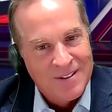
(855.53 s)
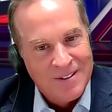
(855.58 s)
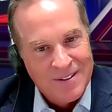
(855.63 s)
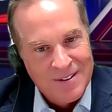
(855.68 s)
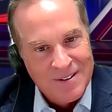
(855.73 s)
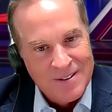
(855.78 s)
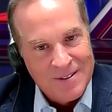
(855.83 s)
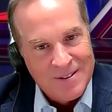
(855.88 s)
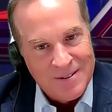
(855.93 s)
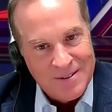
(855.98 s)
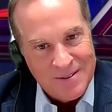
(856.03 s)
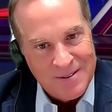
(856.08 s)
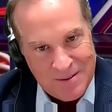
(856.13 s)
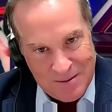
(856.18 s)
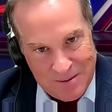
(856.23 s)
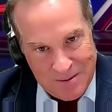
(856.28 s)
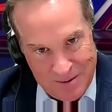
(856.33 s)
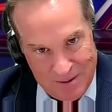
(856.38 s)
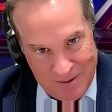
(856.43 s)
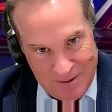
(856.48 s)

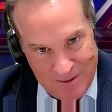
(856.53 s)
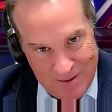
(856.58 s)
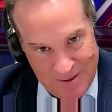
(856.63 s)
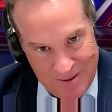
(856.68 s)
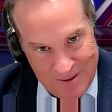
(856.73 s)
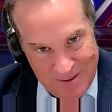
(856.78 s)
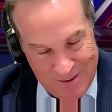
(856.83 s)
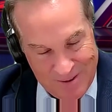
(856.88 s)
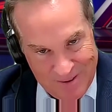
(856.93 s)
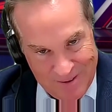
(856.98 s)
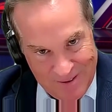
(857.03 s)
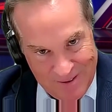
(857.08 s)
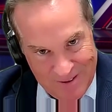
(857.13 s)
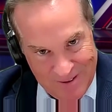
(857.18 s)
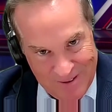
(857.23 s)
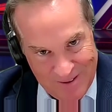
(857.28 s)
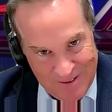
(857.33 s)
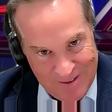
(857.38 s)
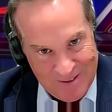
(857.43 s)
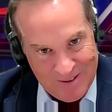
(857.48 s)

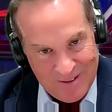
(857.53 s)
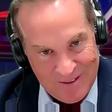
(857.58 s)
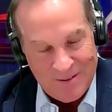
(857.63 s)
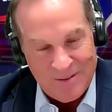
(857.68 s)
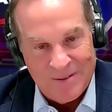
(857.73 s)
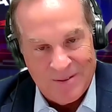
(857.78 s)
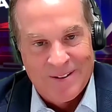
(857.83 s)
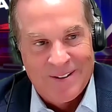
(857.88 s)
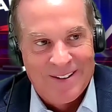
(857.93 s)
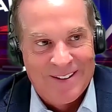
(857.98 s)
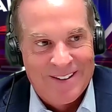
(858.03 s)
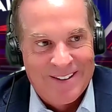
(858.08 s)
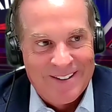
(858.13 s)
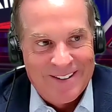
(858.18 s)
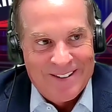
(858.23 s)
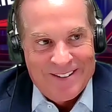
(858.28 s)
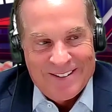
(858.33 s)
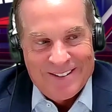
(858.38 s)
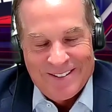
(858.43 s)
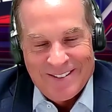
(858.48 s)

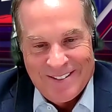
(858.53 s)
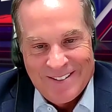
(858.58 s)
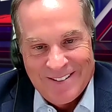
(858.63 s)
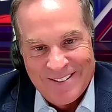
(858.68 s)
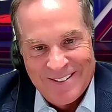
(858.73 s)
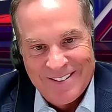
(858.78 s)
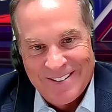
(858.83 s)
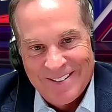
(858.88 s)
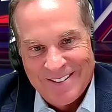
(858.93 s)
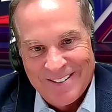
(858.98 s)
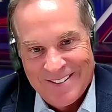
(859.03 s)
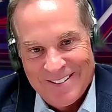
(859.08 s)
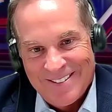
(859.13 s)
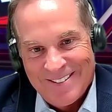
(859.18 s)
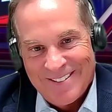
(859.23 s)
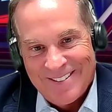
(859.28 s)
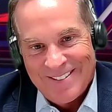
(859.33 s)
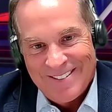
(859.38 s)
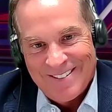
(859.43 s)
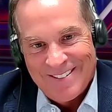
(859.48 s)

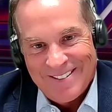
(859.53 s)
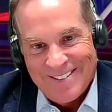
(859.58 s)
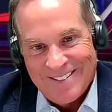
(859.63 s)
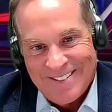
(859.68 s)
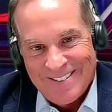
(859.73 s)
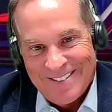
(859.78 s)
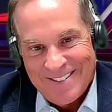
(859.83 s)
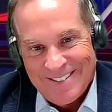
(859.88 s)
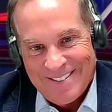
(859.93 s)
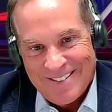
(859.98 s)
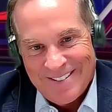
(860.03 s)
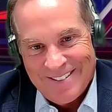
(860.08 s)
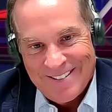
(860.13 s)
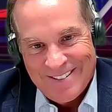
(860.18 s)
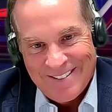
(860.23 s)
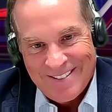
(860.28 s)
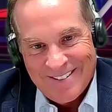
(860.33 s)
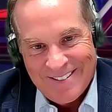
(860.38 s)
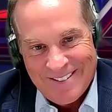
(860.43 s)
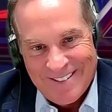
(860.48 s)

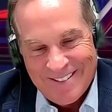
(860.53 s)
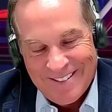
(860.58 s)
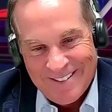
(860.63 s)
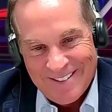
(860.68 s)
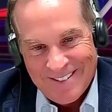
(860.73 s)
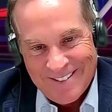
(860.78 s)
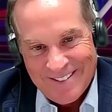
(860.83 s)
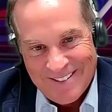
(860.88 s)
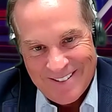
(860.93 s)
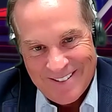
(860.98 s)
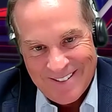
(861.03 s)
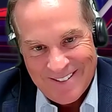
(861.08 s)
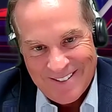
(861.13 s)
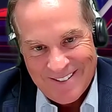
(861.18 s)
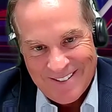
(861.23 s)
The person shown says nothing.